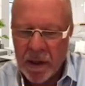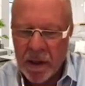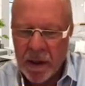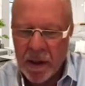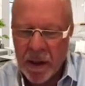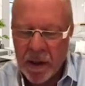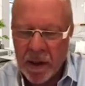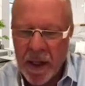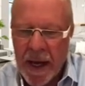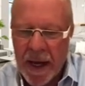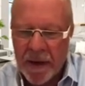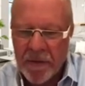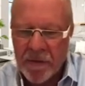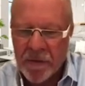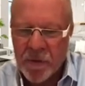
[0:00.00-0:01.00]
a, lot
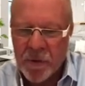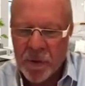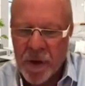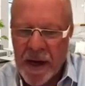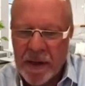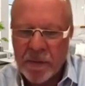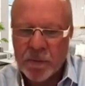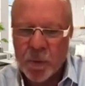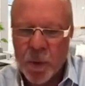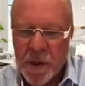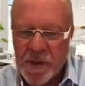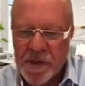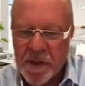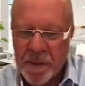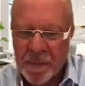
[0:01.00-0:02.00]
of great
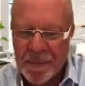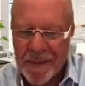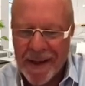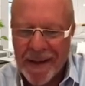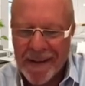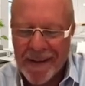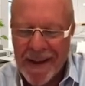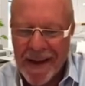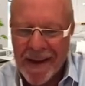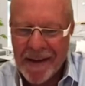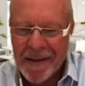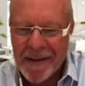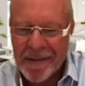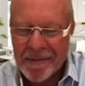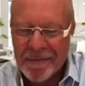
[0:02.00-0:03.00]
wisdom and
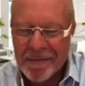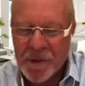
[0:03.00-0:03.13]
and